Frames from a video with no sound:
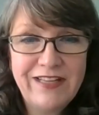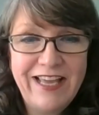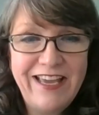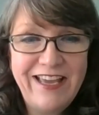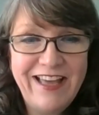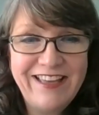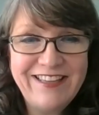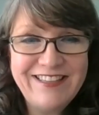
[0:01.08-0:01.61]
Hey
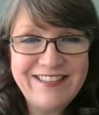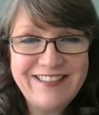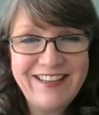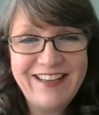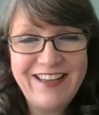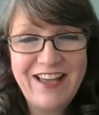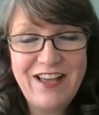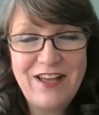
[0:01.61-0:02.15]
guys,
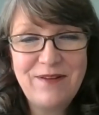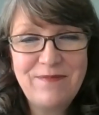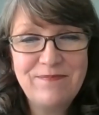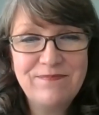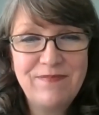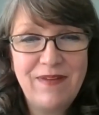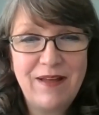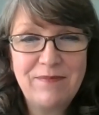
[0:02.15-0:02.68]

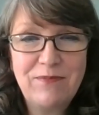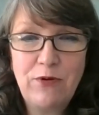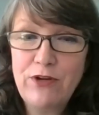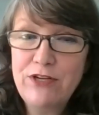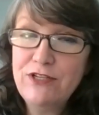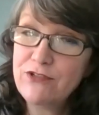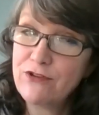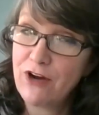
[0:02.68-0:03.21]
I'm
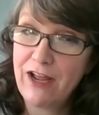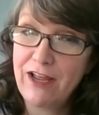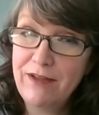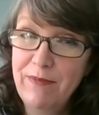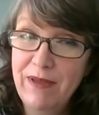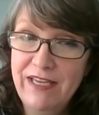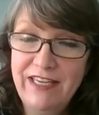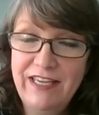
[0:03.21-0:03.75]
going to try
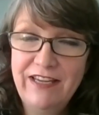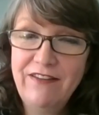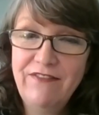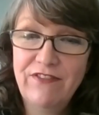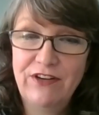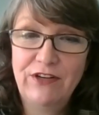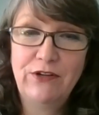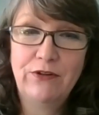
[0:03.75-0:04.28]
making a
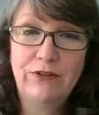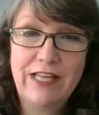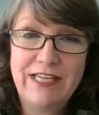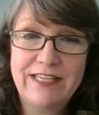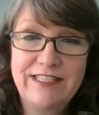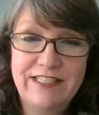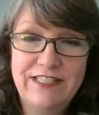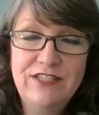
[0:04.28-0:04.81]
video
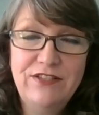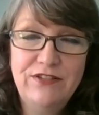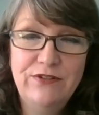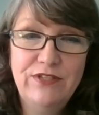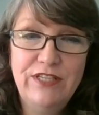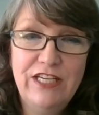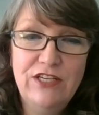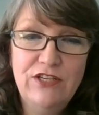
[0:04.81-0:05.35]
lesson to
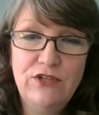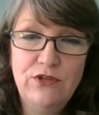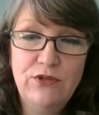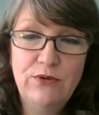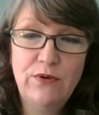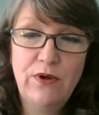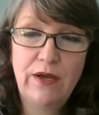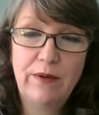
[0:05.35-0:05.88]
teach
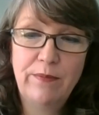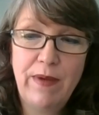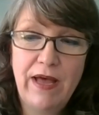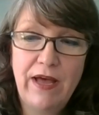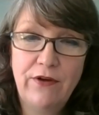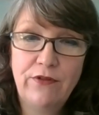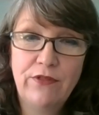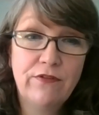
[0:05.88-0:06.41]
you
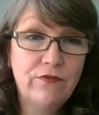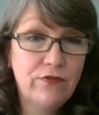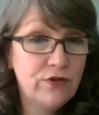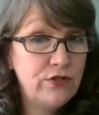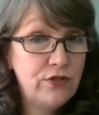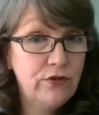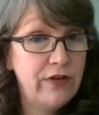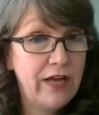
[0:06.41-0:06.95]
about the
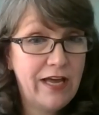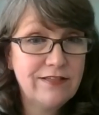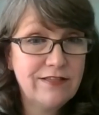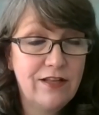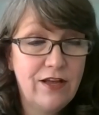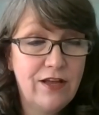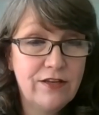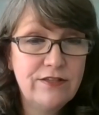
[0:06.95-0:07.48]
first two gas
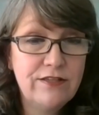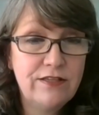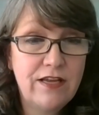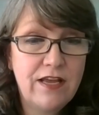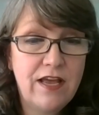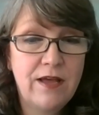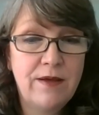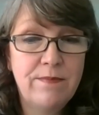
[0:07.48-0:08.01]
laws.
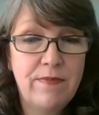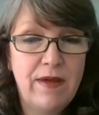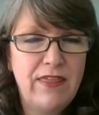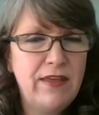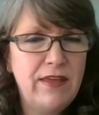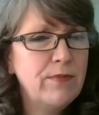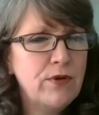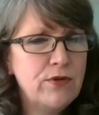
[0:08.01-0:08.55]
I
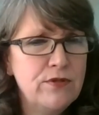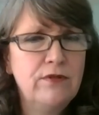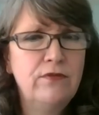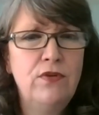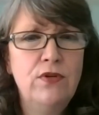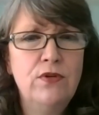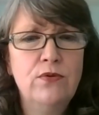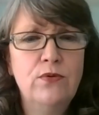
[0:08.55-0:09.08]
think most of
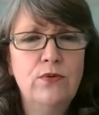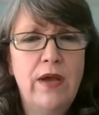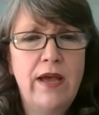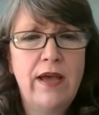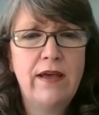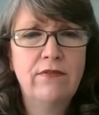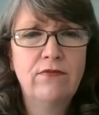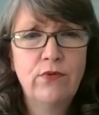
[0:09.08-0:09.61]
you
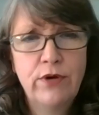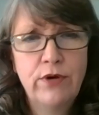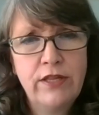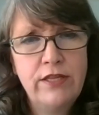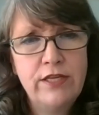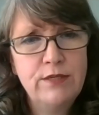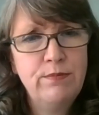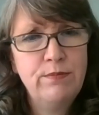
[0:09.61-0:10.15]
have worked
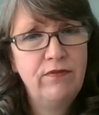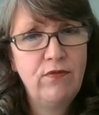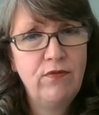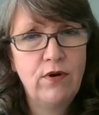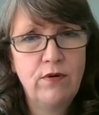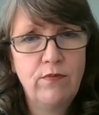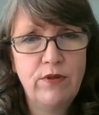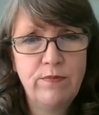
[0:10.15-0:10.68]
these
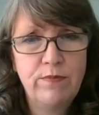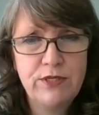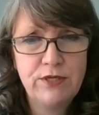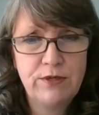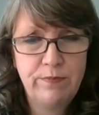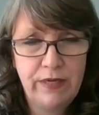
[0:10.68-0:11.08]
before with Mr.